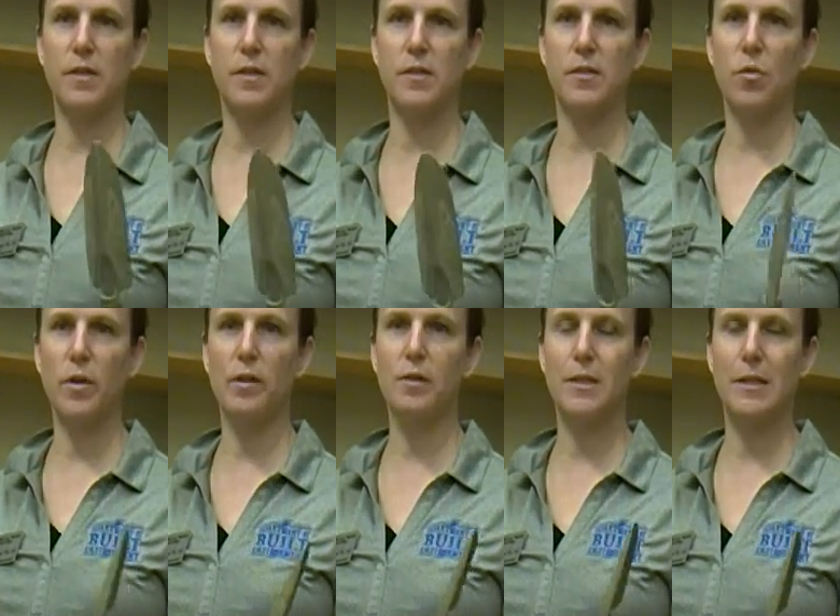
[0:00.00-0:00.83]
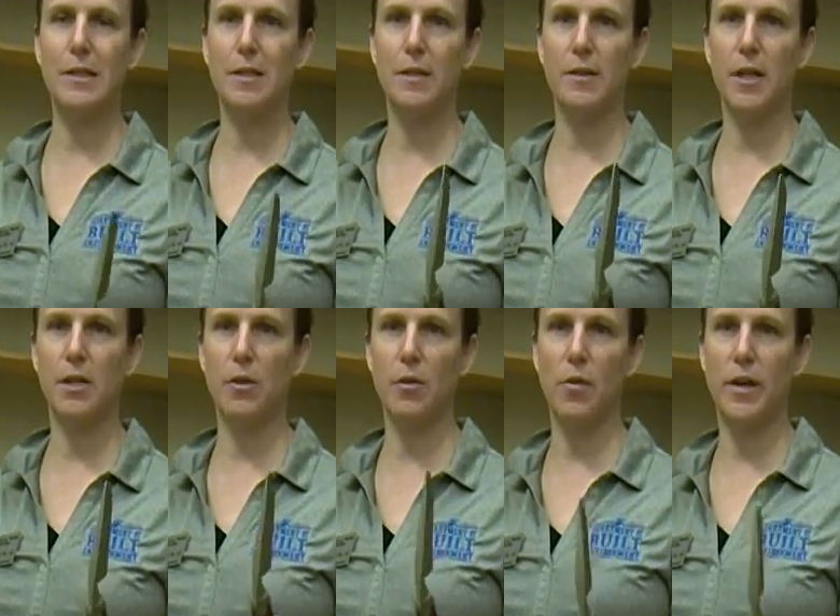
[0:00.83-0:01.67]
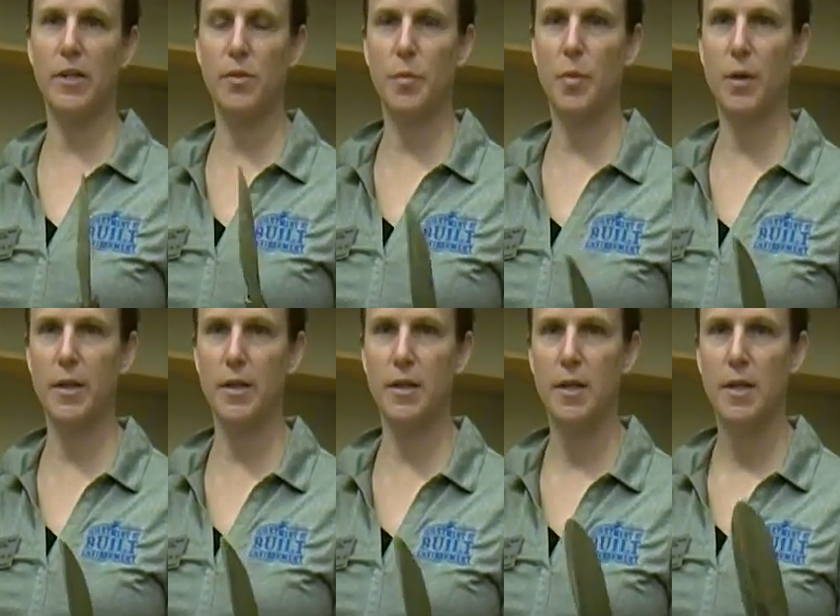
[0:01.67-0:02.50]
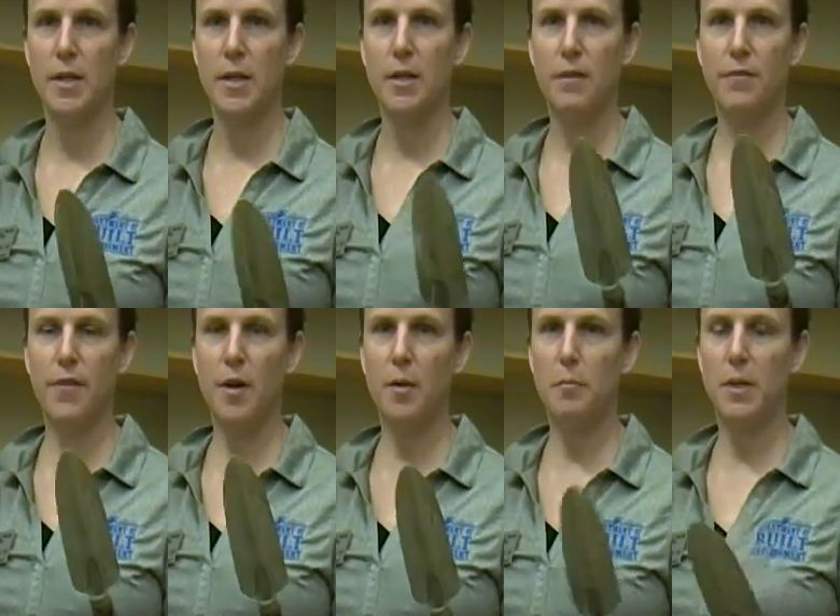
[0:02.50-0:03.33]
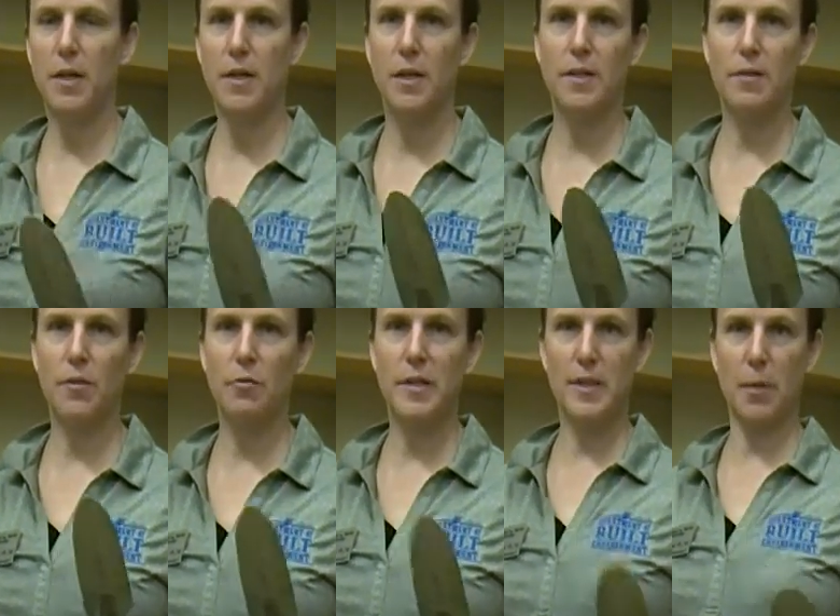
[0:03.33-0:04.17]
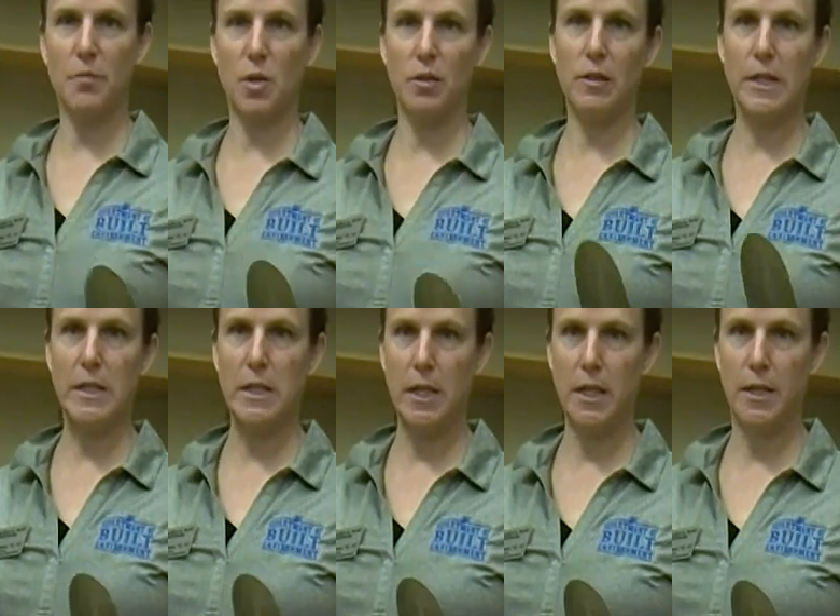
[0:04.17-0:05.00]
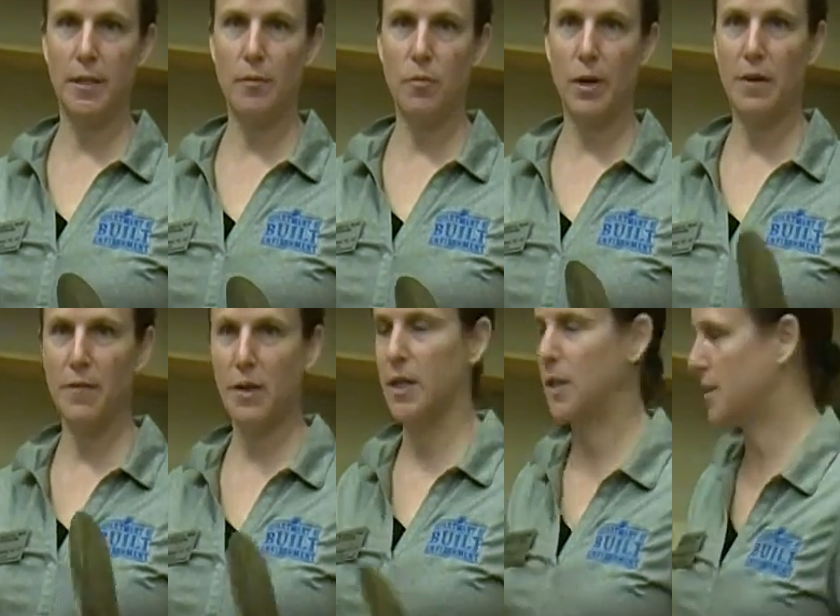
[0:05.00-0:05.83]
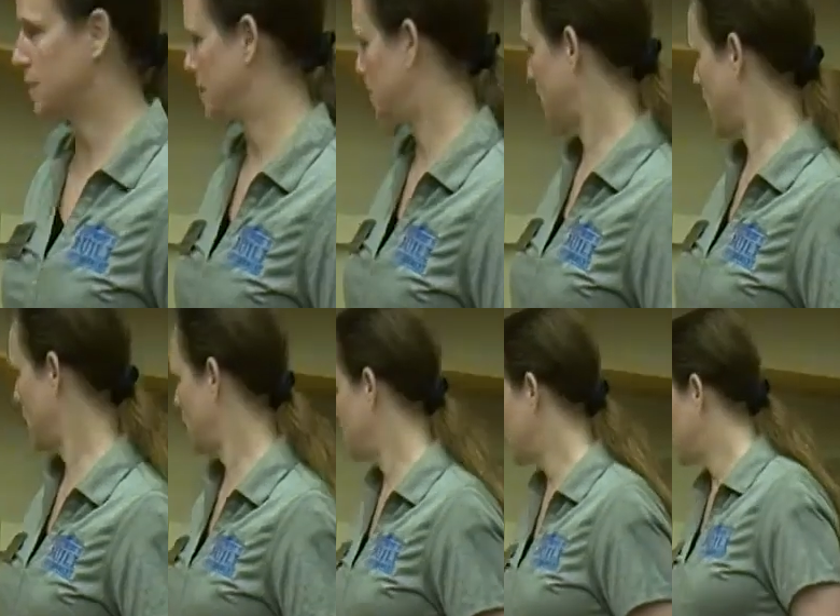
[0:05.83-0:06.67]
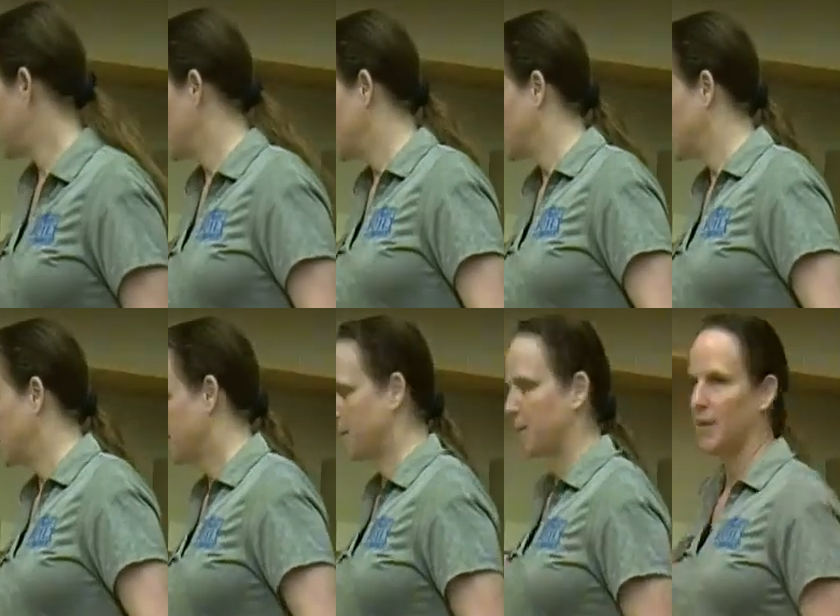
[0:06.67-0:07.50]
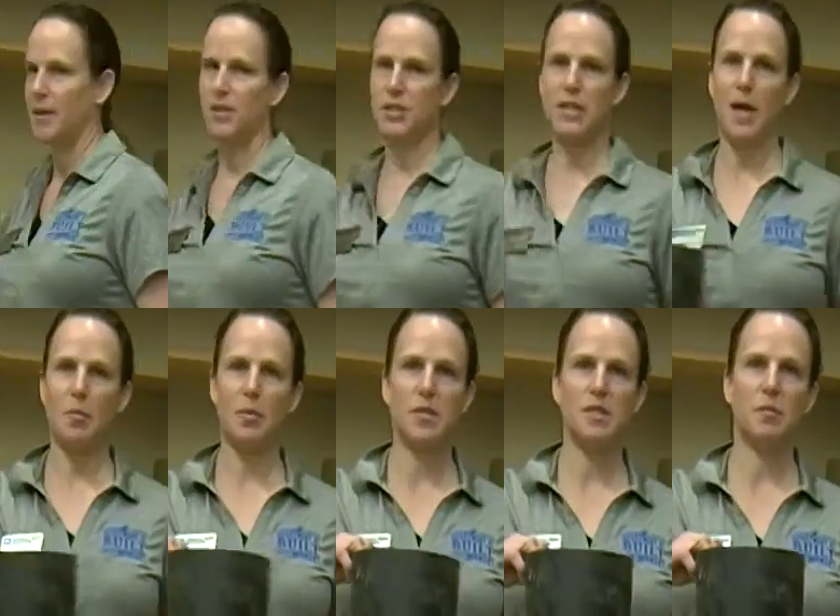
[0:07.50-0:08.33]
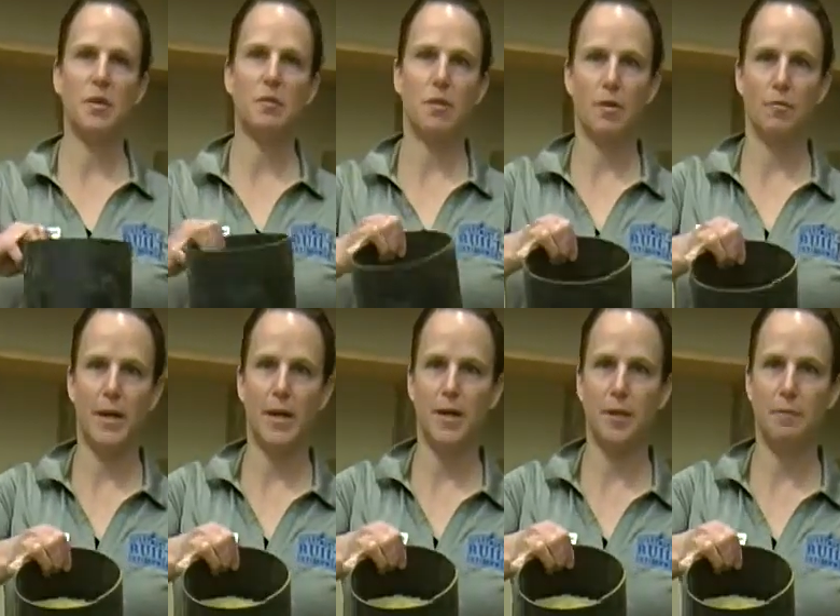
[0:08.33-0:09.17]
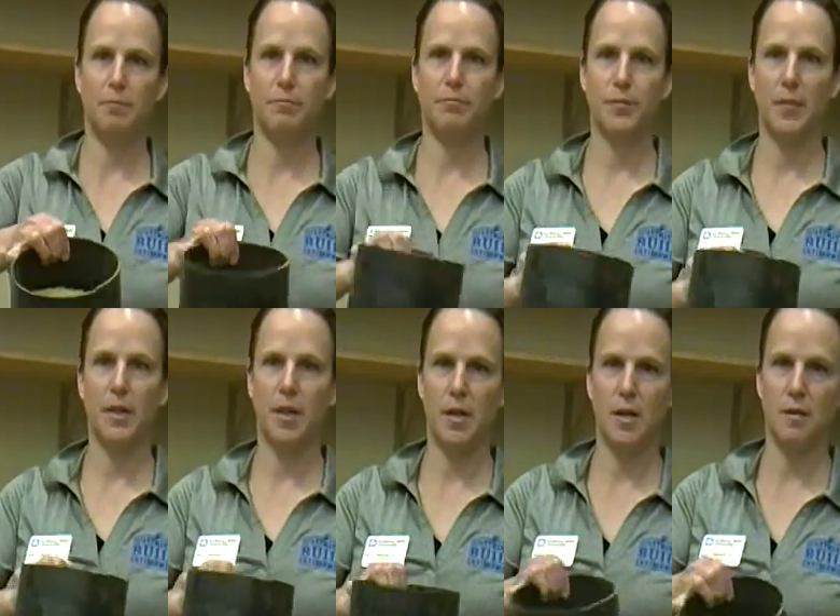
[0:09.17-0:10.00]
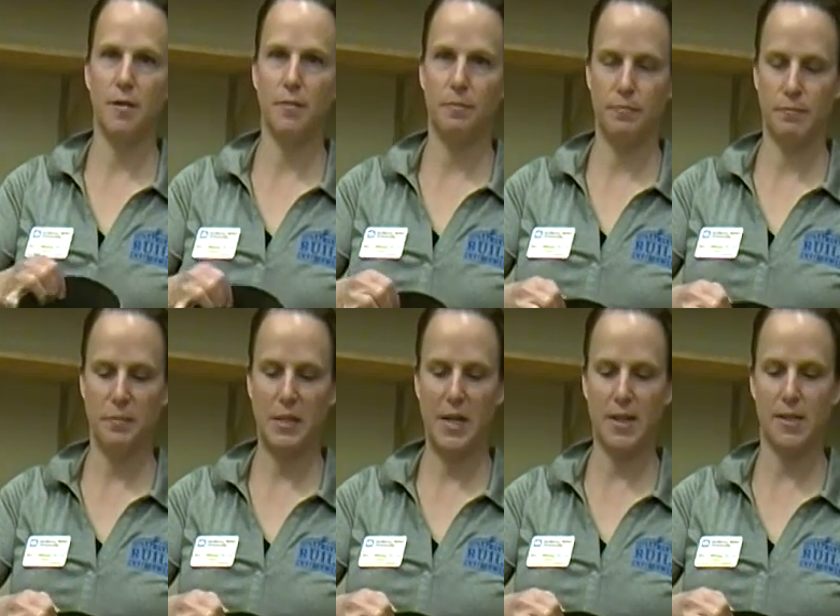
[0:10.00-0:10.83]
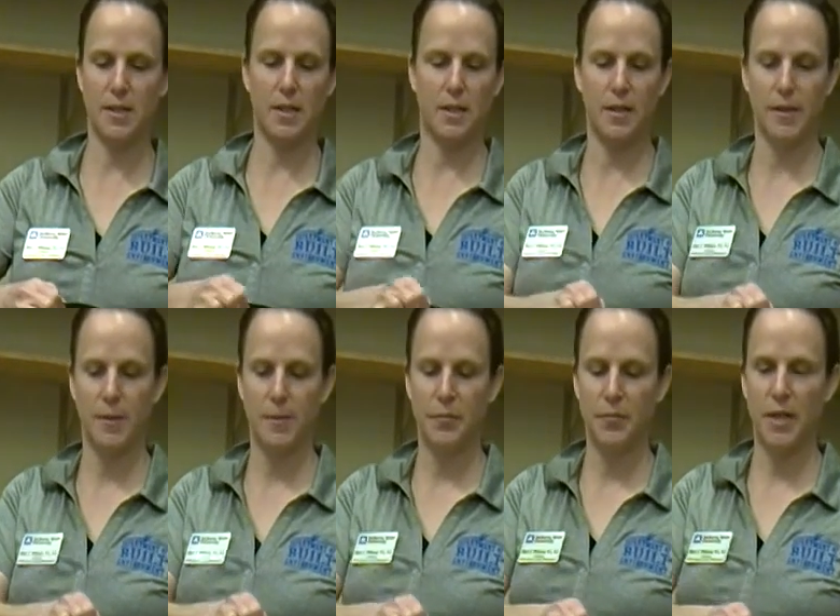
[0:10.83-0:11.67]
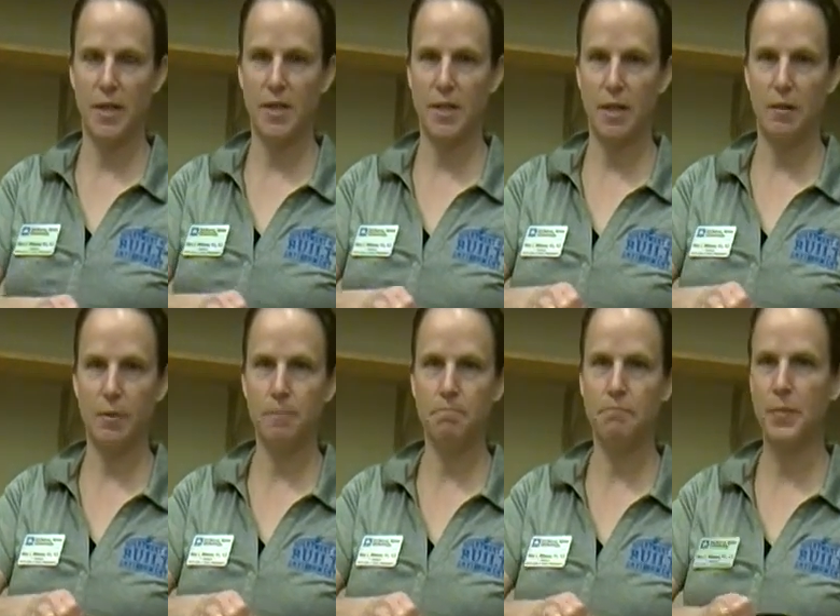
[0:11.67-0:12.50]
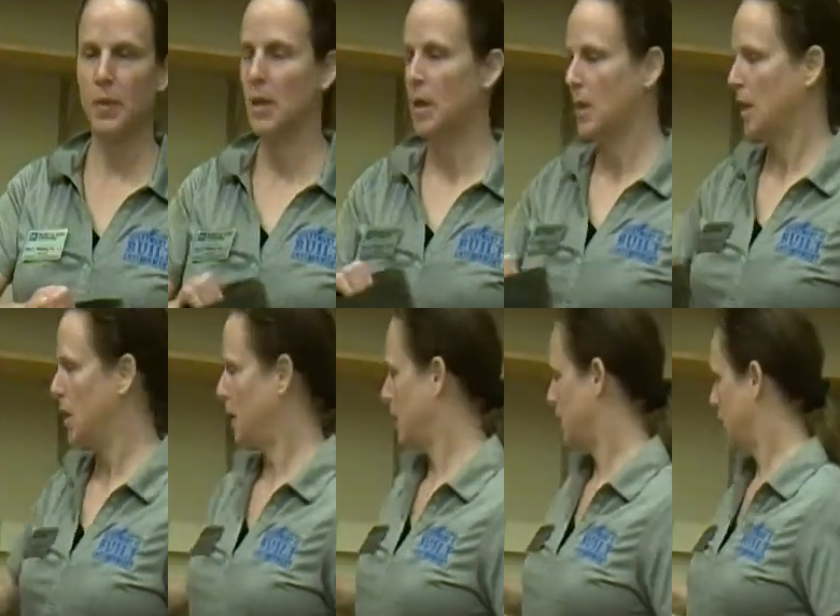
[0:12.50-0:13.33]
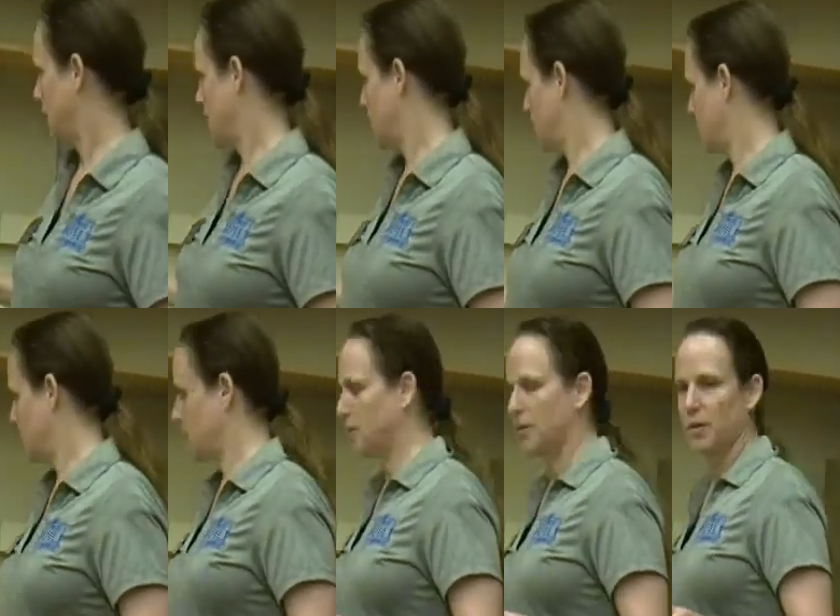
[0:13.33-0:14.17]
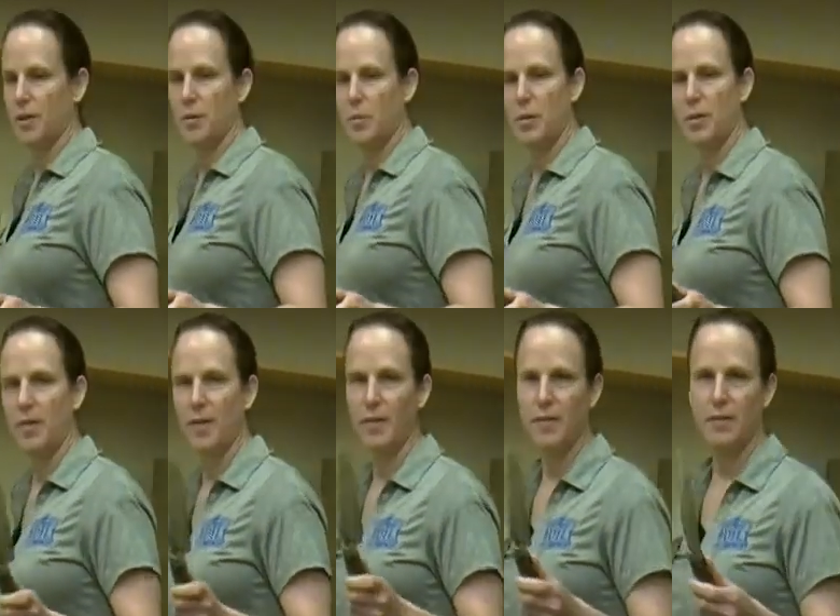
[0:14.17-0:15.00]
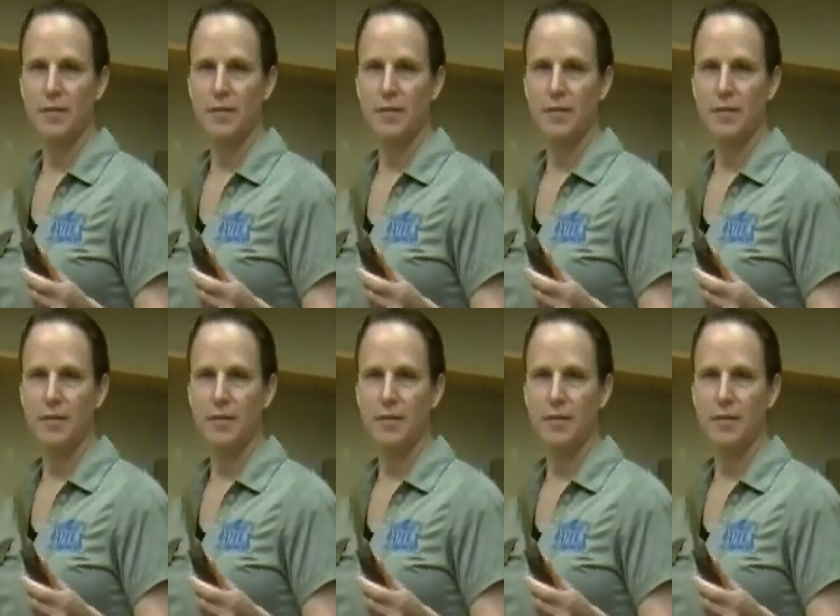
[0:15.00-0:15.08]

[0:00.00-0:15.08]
this soil that you're going to put from the receptacle it's in, whatever it is. In mine, it just happens to be a random plastic container. And you're going to put